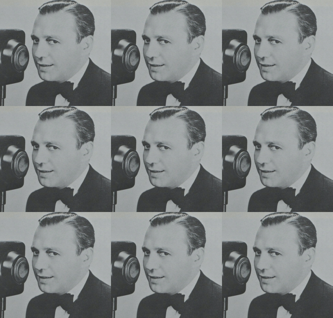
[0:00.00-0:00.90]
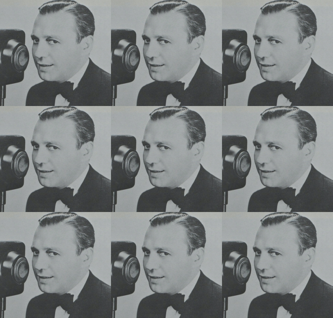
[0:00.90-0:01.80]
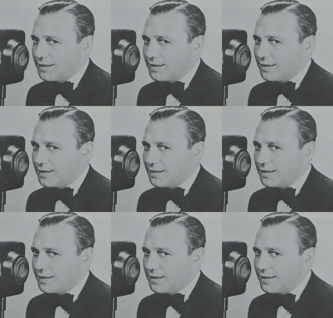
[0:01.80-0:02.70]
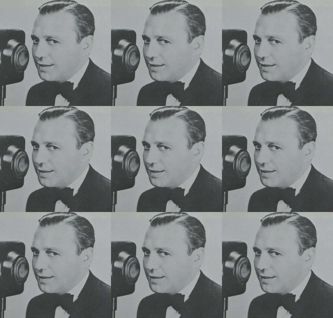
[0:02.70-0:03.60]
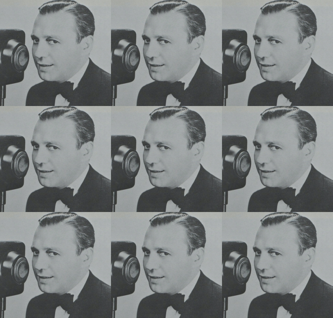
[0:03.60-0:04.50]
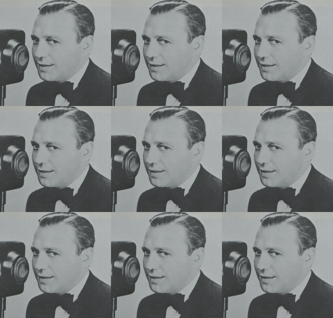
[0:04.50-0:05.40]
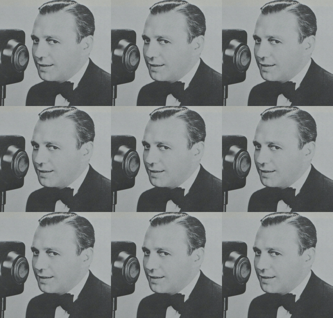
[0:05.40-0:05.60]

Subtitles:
This is a still picture; no speech is visible.